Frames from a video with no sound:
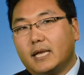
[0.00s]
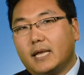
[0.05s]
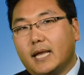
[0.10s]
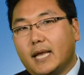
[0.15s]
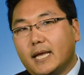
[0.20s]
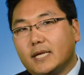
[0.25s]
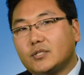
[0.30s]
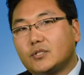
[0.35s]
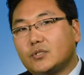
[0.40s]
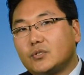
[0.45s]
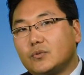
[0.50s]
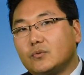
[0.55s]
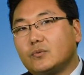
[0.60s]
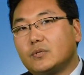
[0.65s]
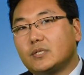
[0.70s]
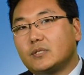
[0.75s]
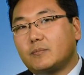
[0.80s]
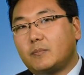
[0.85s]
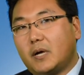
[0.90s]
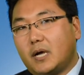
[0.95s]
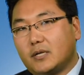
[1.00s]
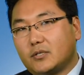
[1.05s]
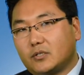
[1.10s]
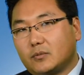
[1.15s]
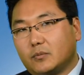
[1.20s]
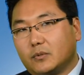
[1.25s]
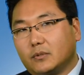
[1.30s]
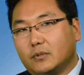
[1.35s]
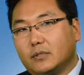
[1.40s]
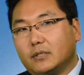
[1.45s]
as soon as
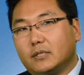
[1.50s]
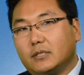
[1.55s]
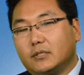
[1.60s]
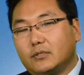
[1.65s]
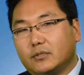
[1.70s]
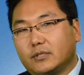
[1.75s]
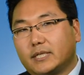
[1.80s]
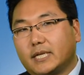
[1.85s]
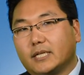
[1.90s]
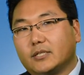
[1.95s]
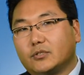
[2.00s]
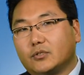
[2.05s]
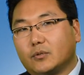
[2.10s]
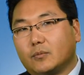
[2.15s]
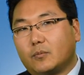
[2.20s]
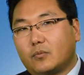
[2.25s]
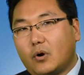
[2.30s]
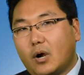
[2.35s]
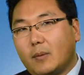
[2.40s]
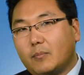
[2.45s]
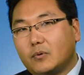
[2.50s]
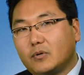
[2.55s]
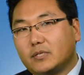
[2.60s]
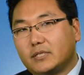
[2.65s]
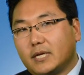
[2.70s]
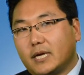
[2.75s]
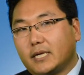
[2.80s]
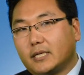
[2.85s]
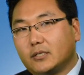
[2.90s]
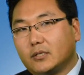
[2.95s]
possible to get your proper
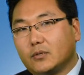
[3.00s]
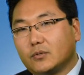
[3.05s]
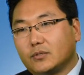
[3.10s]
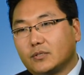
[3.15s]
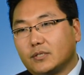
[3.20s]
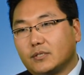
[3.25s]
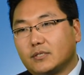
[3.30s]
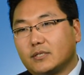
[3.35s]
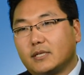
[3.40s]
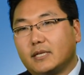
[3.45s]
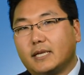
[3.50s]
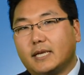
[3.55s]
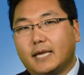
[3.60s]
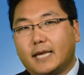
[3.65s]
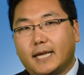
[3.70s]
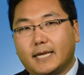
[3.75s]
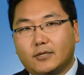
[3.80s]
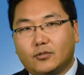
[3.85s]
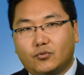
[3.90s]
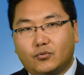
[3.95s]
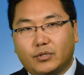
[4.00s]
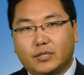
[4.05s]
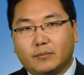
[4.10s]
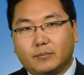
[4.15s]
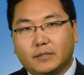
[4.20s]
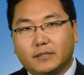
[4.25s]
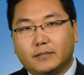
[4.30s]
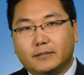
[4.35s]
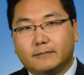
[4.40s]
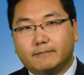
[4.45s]
diagnosis and treatment.